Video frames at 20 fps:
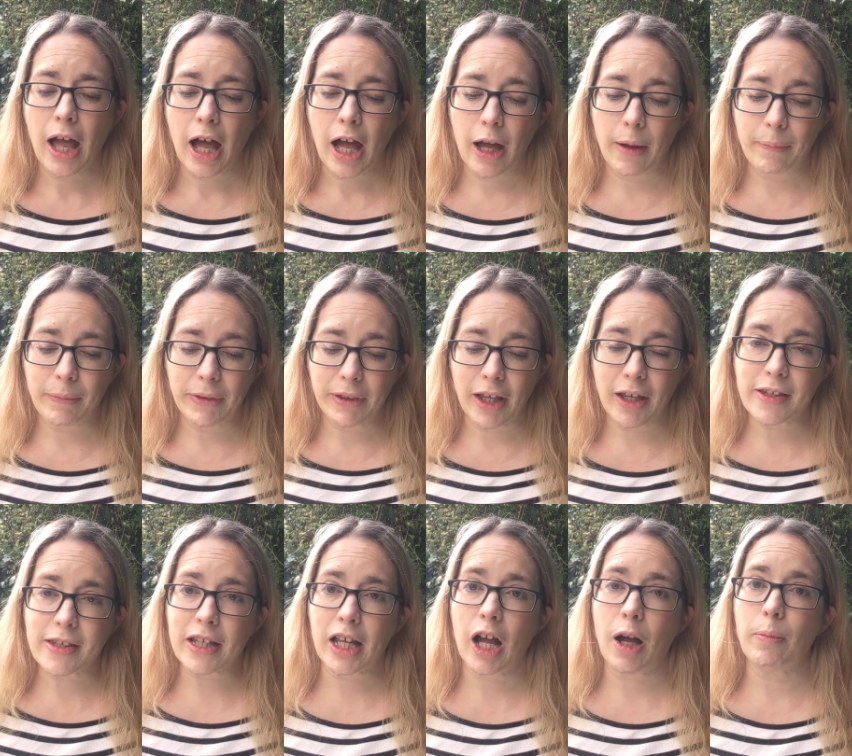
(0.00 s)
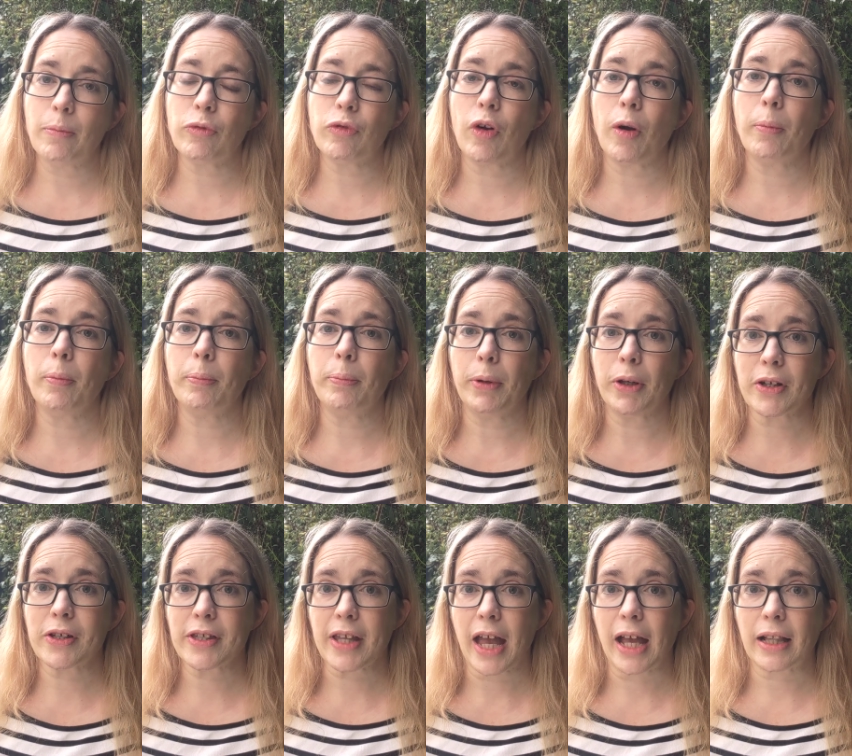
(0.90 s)
um, does come from
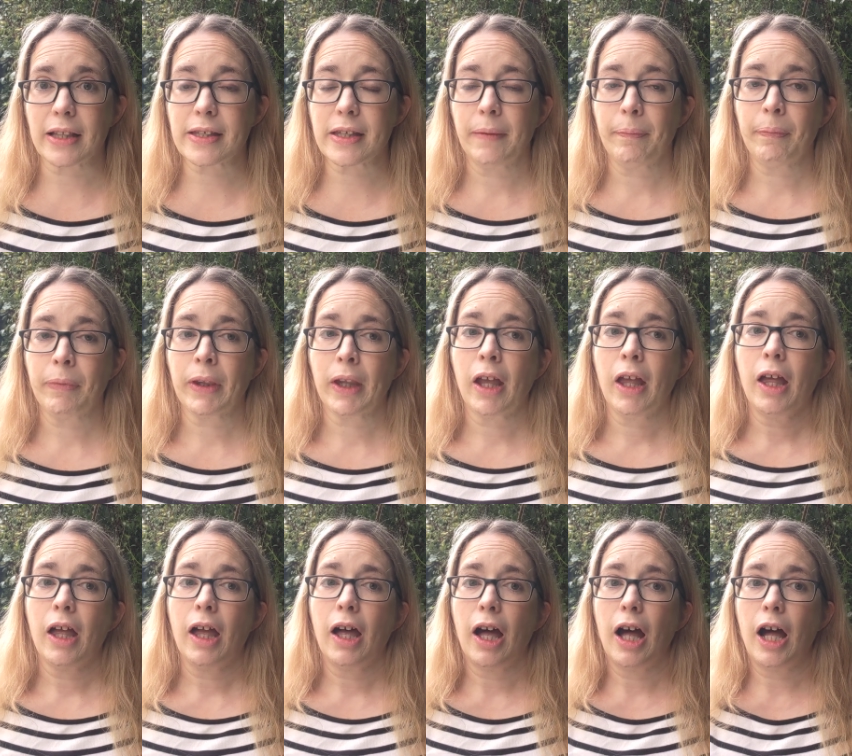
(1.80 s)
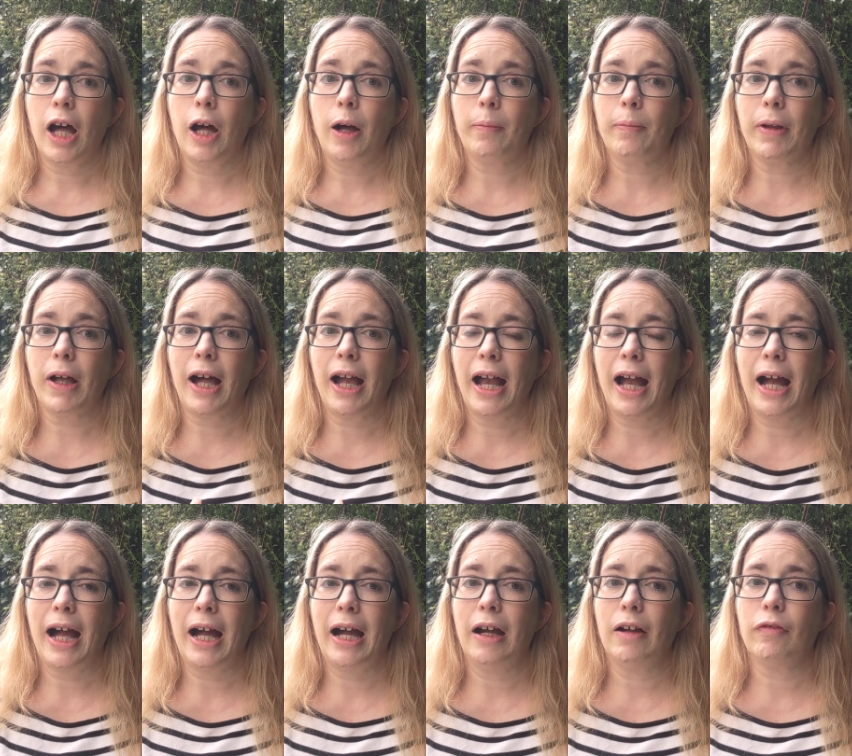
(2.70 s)
book sales. Um, I
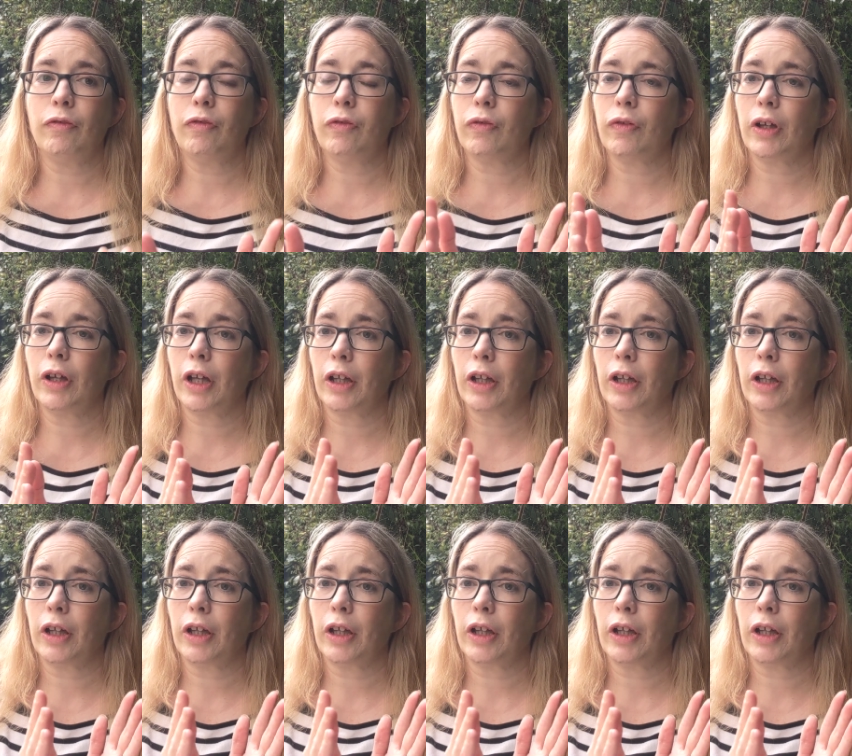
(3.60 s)
have